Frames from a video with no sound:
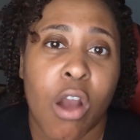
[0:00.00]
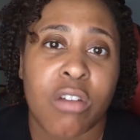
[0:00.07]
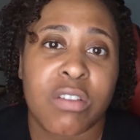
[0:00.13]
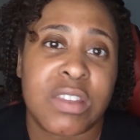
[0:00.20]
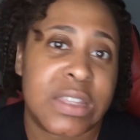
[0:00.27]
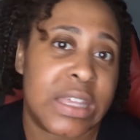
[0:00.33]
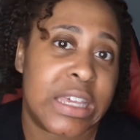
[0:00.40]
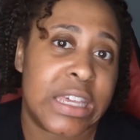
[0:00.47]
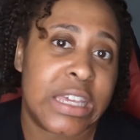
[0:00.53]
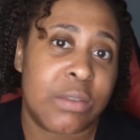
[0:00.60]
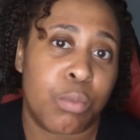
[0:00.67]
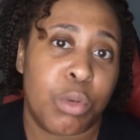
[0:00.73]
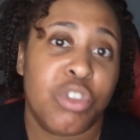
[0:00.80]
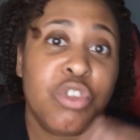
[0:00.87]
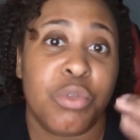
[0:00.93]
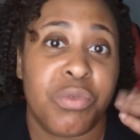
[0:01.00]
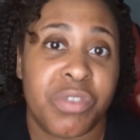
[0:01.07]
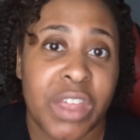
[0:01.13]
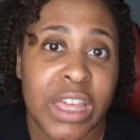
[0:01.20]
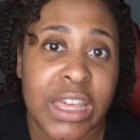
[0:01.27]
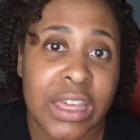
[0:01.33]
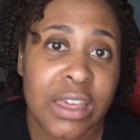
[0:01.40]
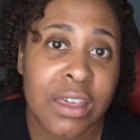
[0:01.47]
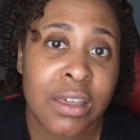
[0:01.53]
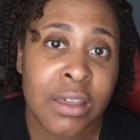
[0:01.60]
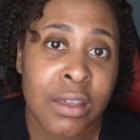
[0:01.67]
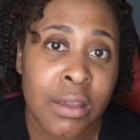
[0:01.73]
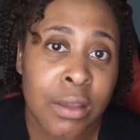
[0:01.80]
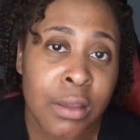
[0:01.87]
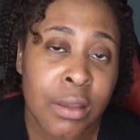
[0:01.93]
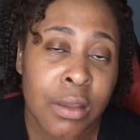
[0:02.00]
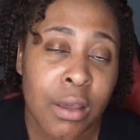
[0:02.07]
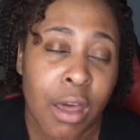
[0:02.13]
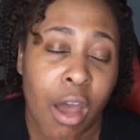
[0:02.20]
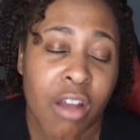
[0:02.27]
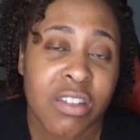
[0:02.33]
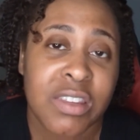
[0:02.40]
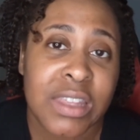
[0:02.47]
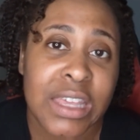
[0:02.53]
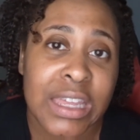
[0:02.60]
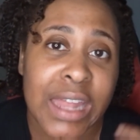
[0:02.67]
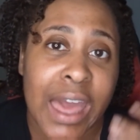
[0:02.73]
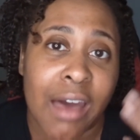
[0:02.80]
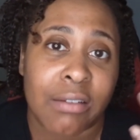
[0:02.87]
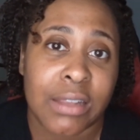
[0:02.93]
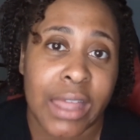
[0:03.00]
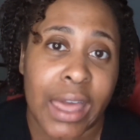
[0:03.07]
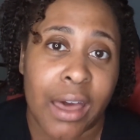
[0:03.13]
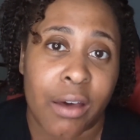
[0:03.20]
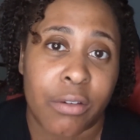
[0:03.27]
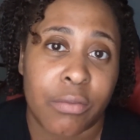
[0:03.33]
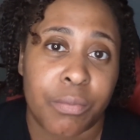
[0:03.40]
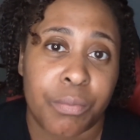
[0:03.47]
are said, what you think are said out loud.